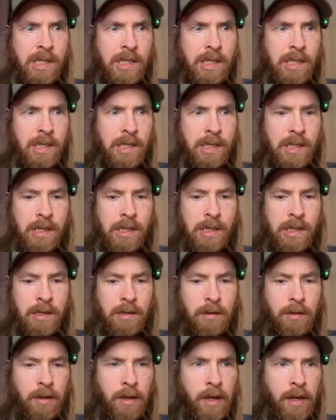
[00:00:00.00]

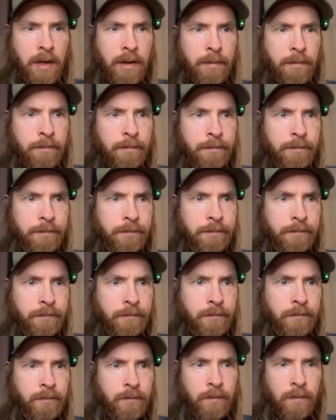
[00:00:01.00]
Uh, okay.
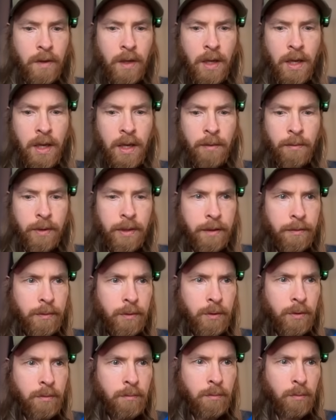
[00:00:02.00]
Uh, what do we
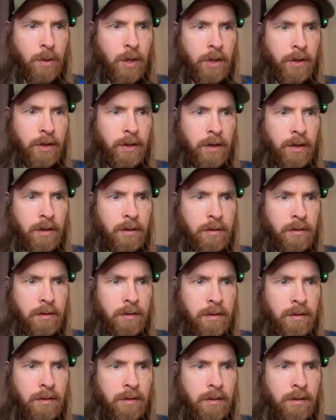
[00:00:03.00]
do? Model.
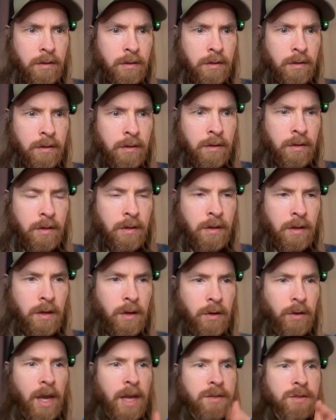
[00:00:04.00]

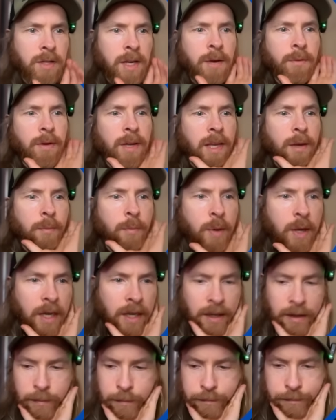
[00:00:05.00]
Okay, so here we can
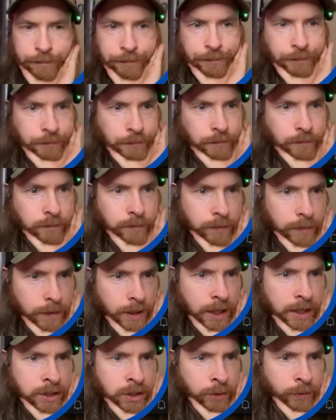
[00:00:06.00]
pick.
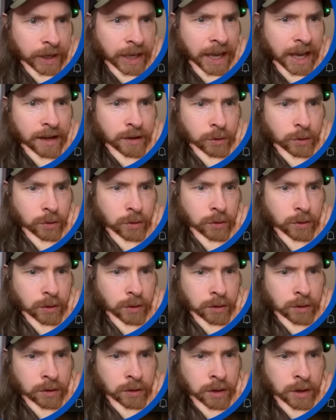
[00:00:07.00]
So we can do
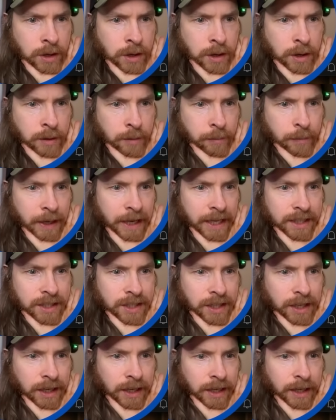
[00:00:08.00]

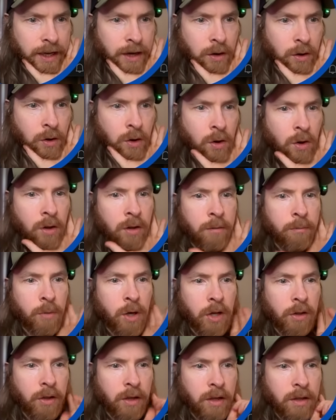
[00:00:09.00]
basically all
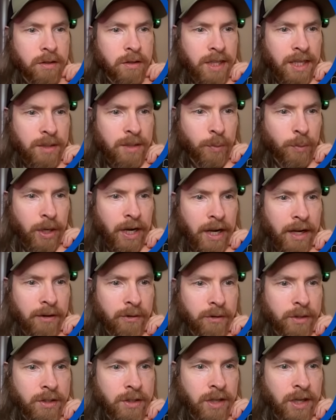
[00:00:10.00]
models. That's pretty
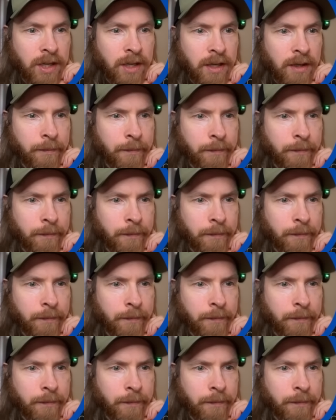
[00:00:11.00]
interesting.